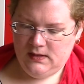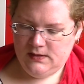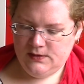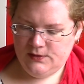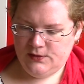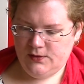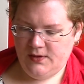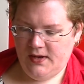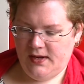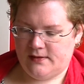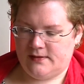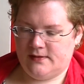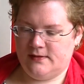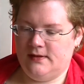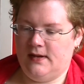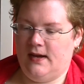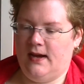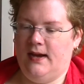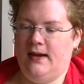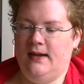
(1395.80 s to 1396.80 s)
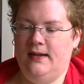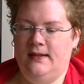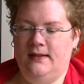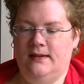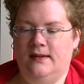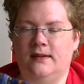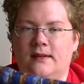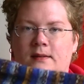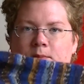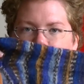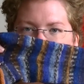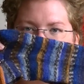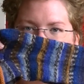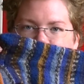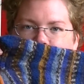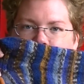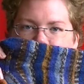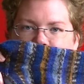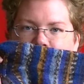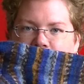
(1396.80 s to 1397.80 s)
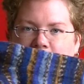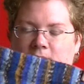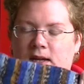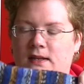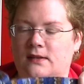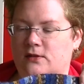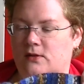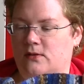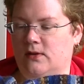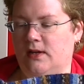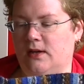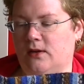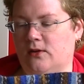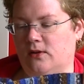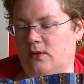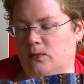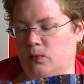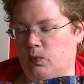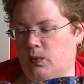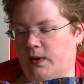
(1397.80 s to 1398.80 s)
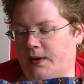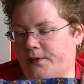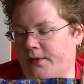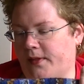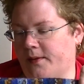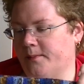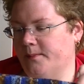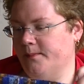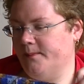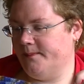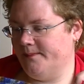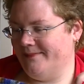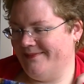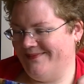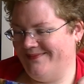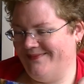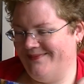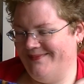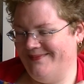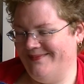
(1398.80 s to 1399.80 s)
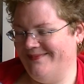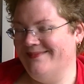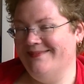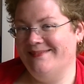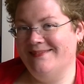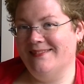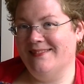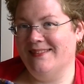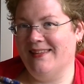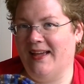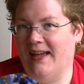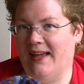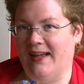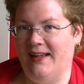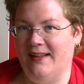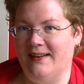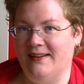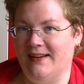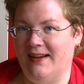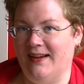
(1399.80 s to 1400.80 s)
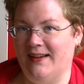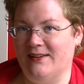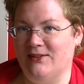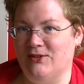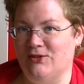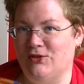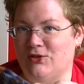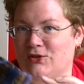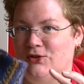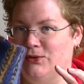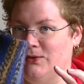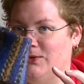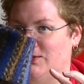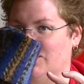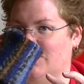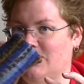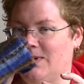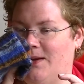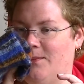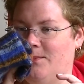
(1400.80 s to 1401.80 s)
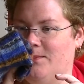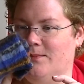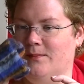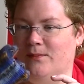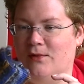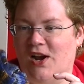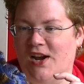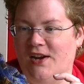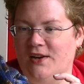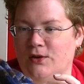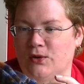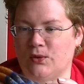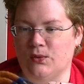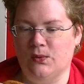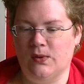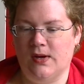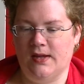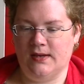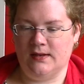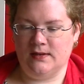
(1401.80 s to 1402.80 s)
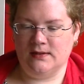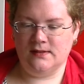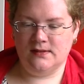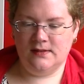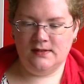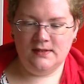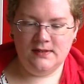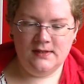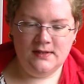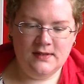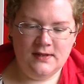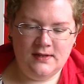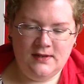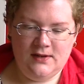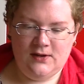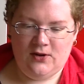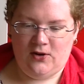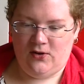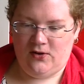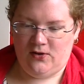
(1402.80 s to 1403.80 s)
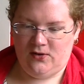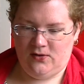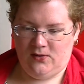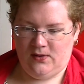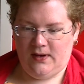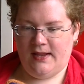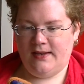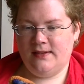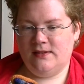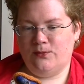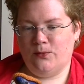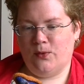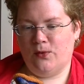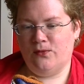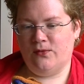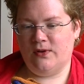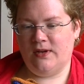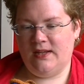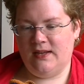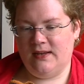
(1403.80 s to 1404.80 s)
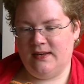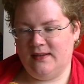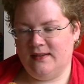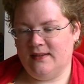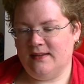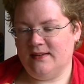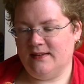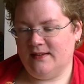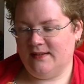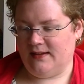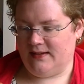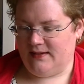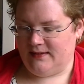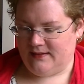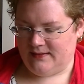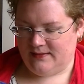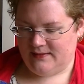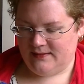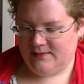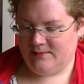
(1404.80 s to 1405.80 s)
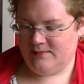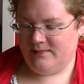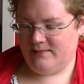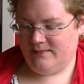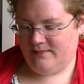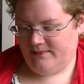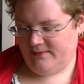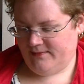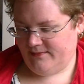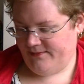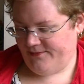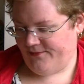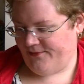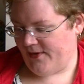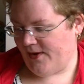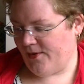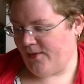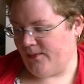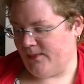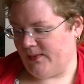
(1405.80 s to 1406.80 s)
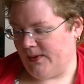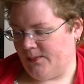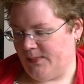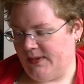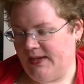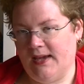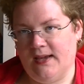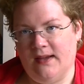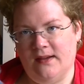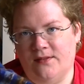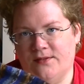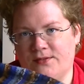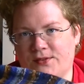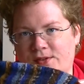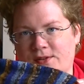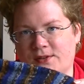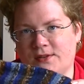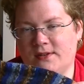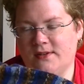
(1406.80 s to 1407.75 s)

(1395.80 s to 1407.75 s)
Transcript: So yes, I put them aside so he couldn't wear them and I could show you them brand new and all ends woven in and very well behaved.